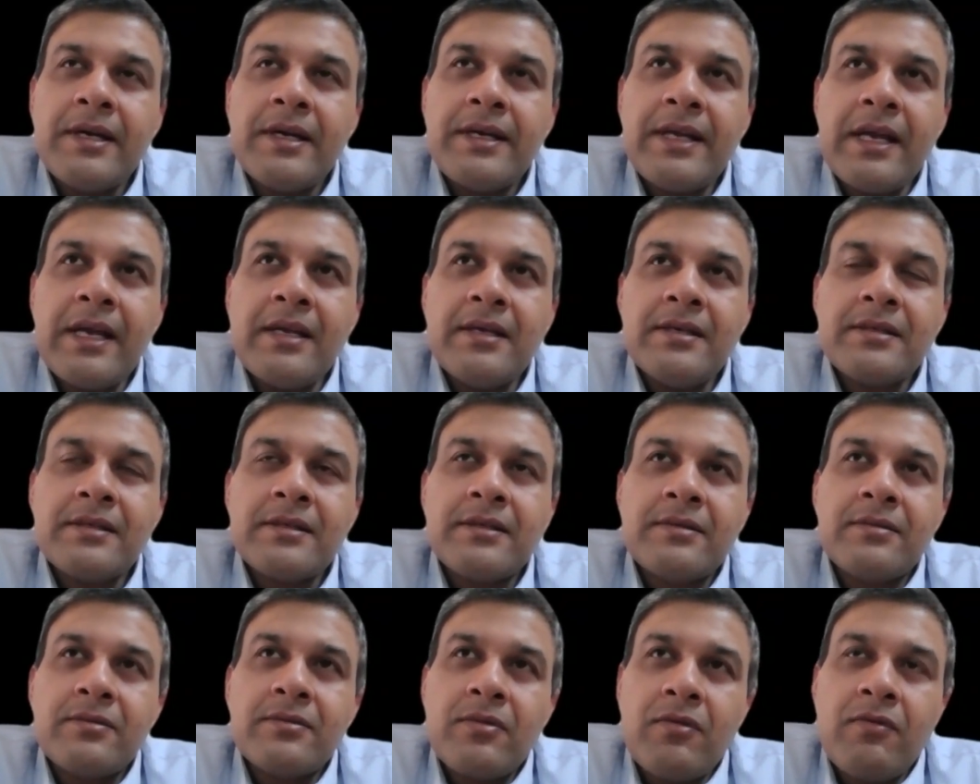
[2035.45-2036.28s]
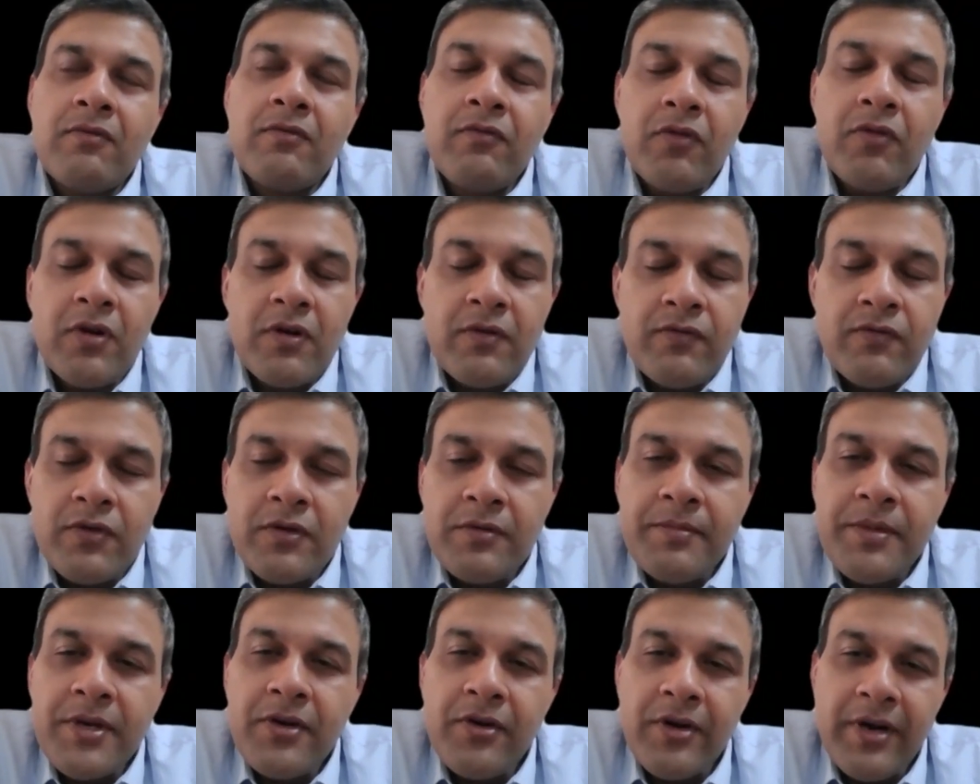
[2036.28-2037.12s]
tell us, what
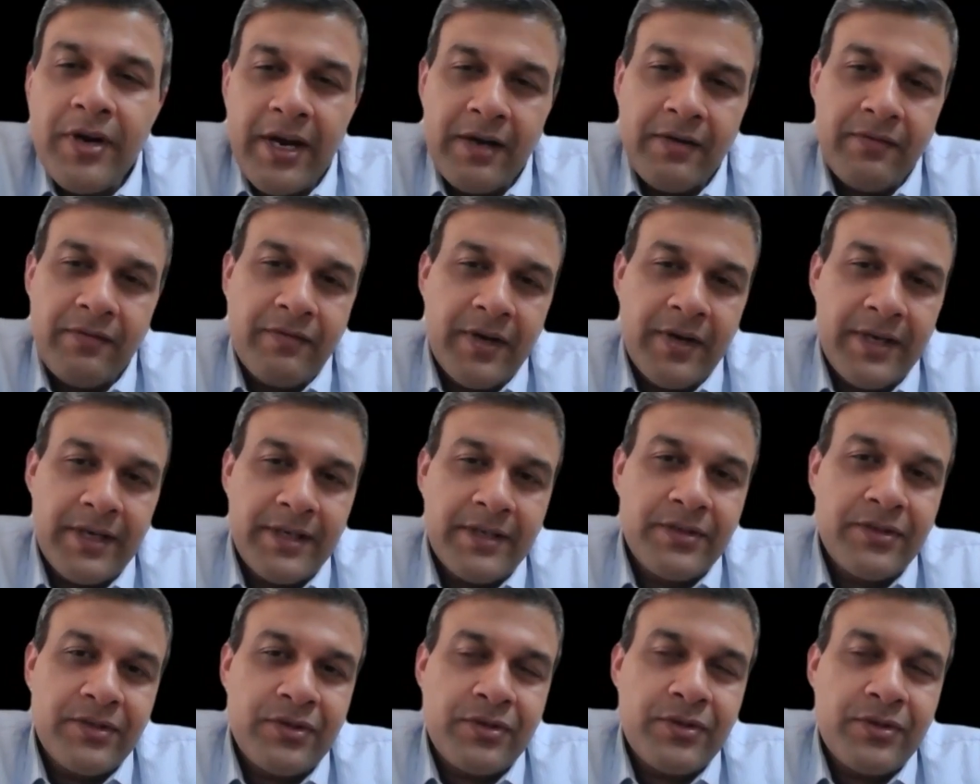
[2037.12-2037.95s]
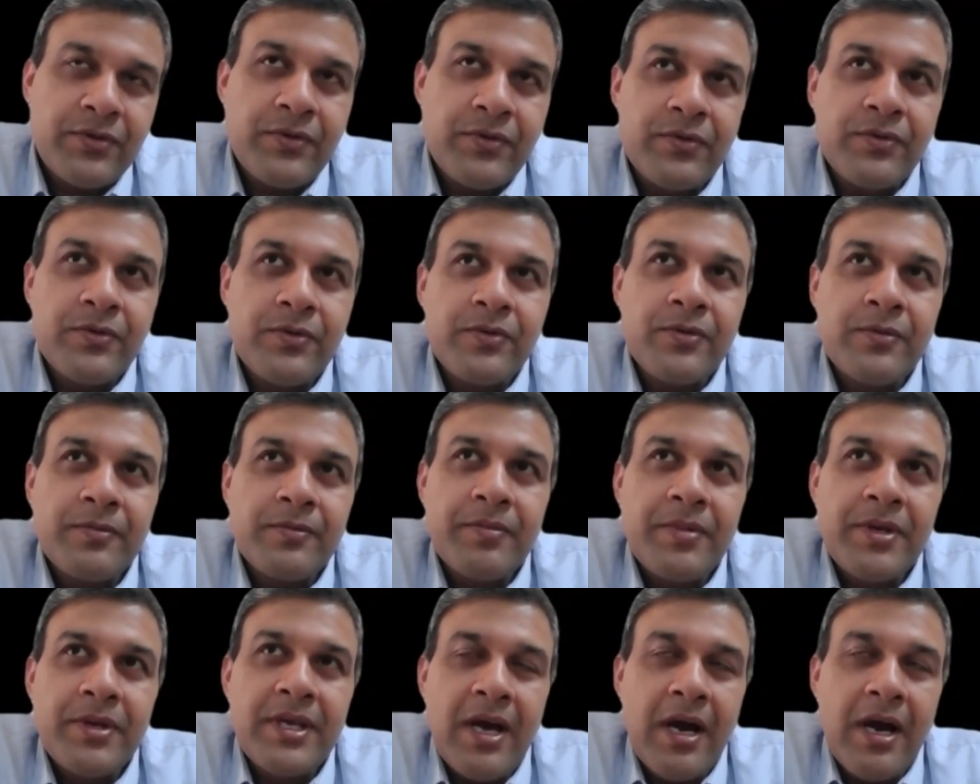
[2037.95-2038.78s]
would be your advice to
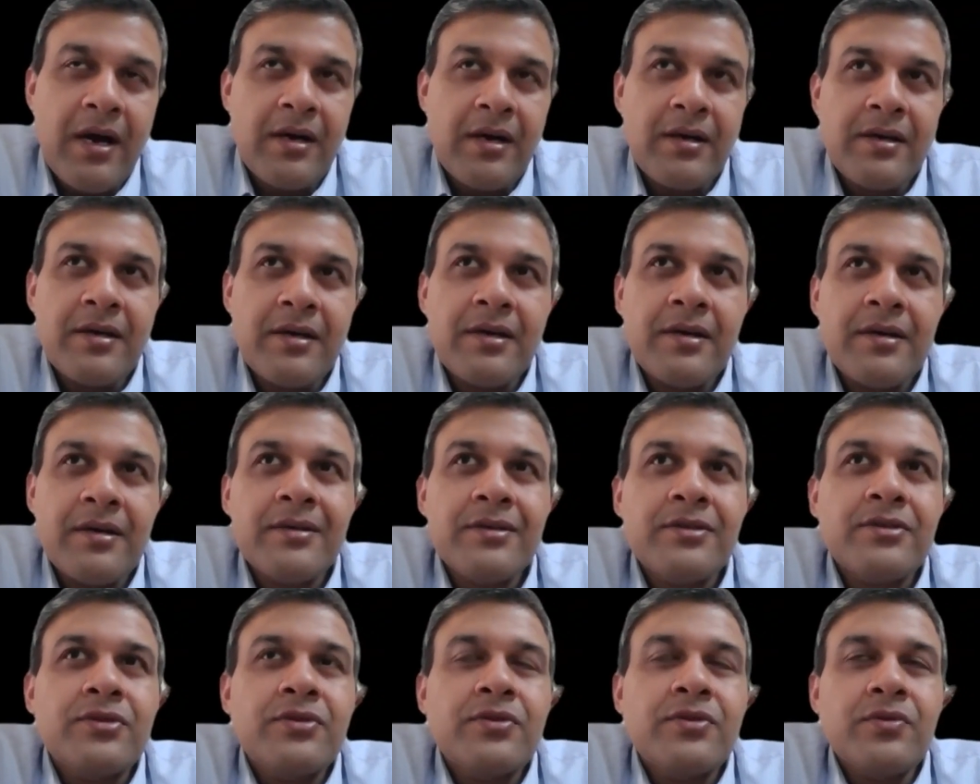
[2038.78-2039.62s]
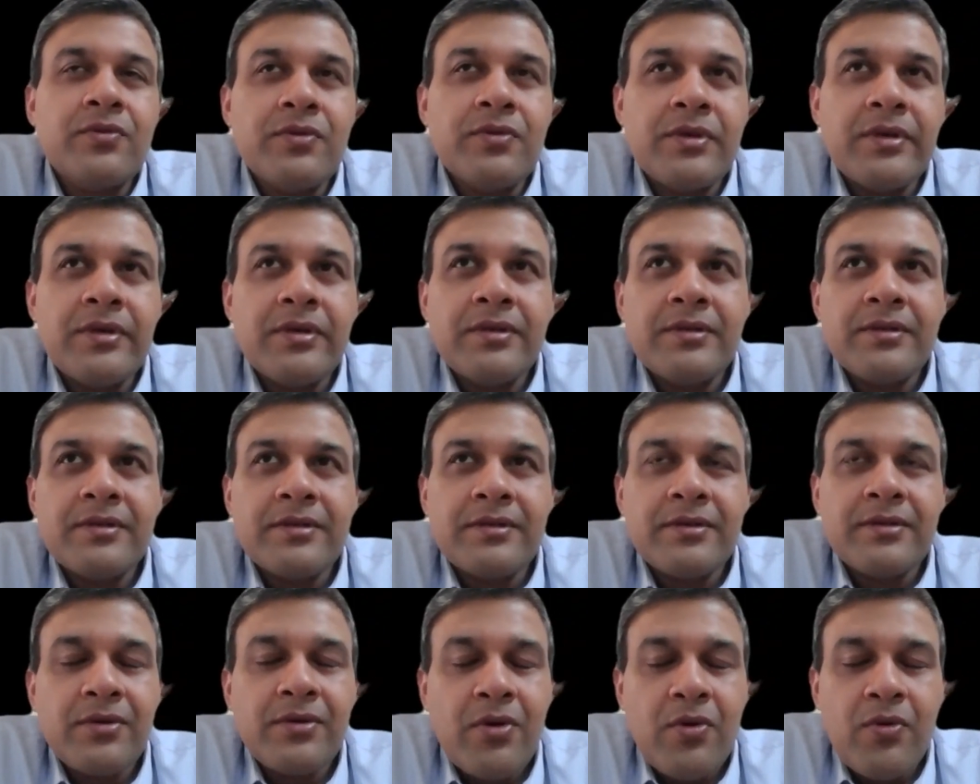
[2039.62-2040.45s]
young
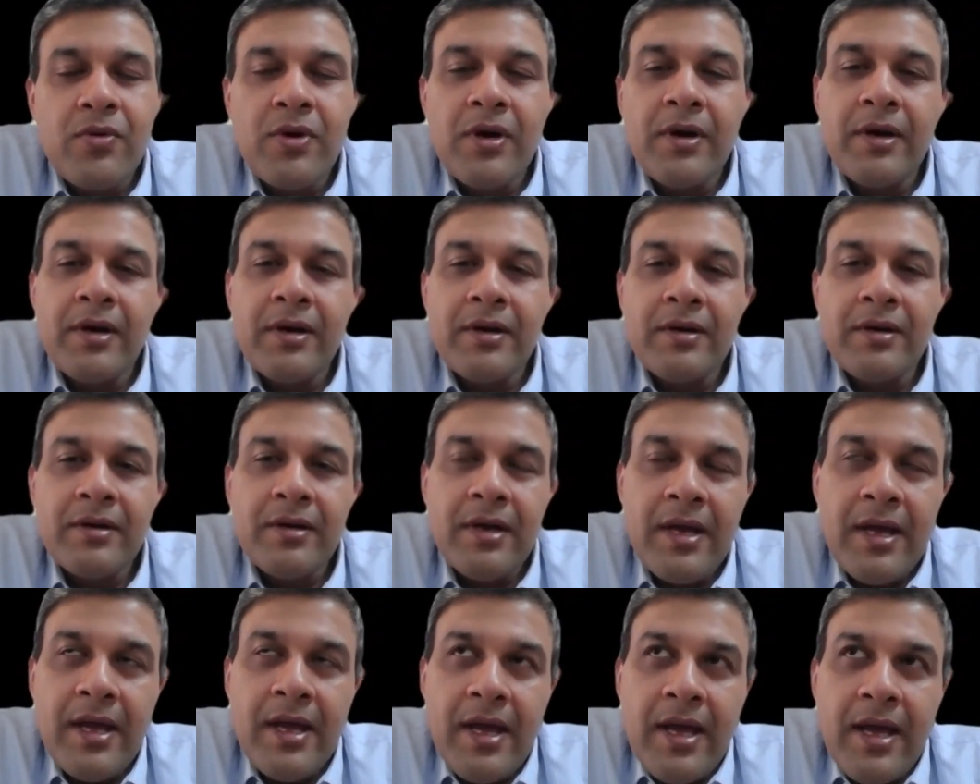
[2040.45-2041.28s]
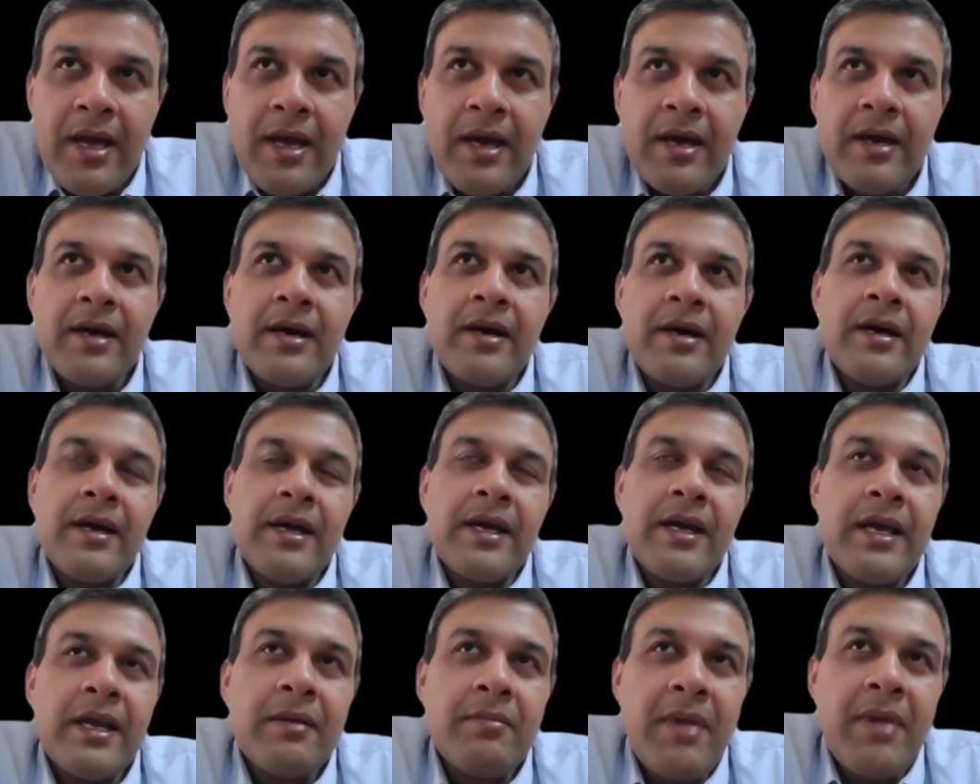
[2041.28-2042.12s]
students who are
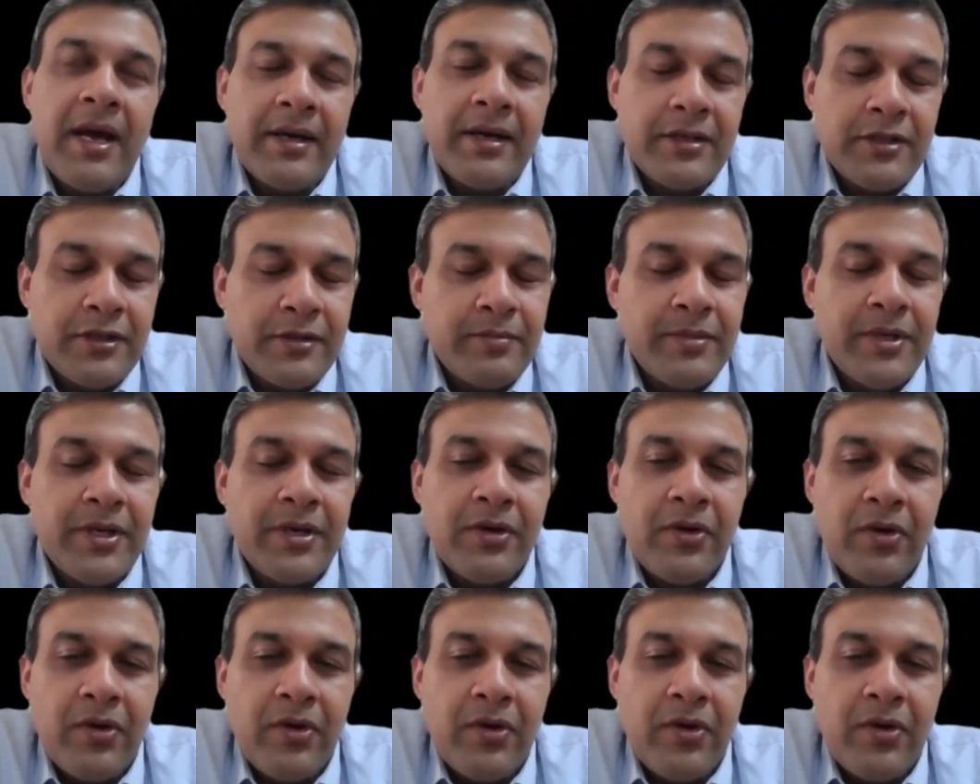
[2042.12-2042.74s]
in management